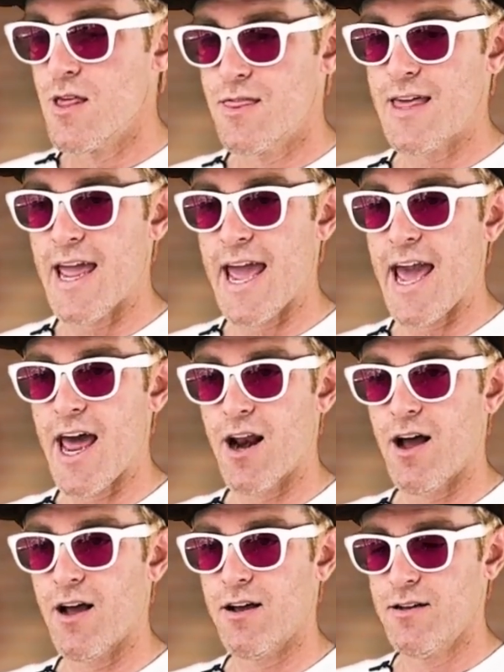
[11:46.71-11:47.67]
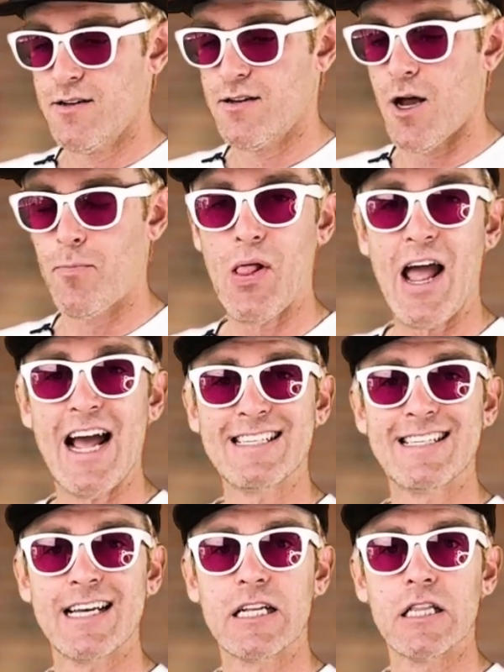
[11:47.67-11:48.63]
they had a
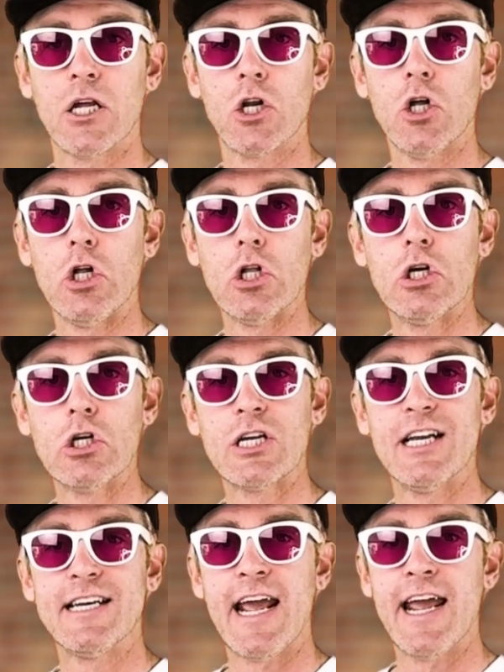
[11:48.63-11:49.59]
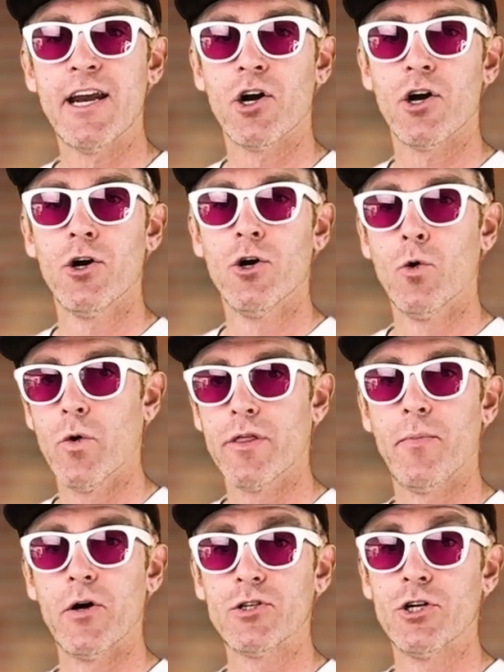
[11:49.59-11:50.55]
plastic little container with
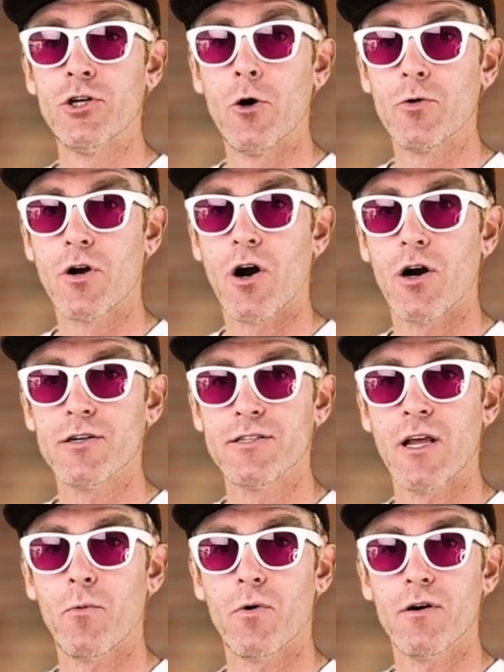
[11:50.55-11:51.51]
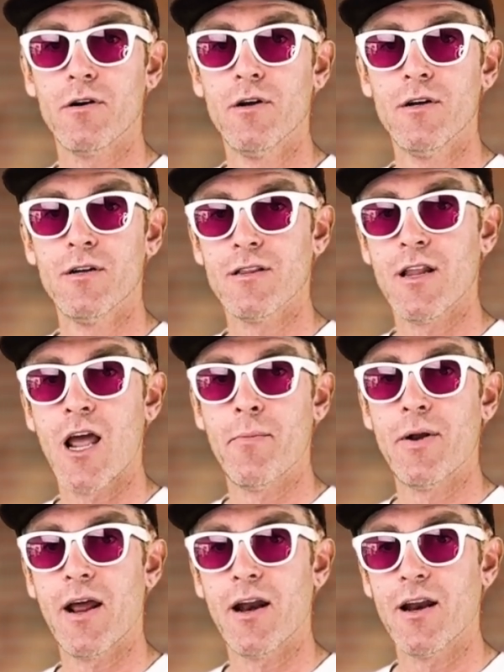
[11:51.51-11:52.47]
a bunch of note cards that were
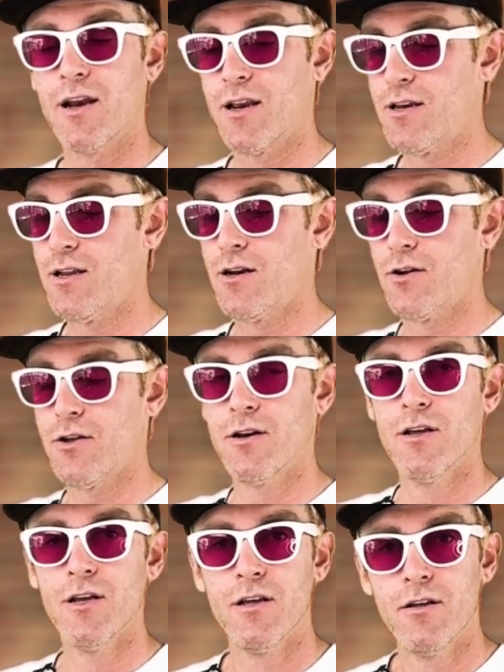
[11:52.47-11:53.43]
laminated, and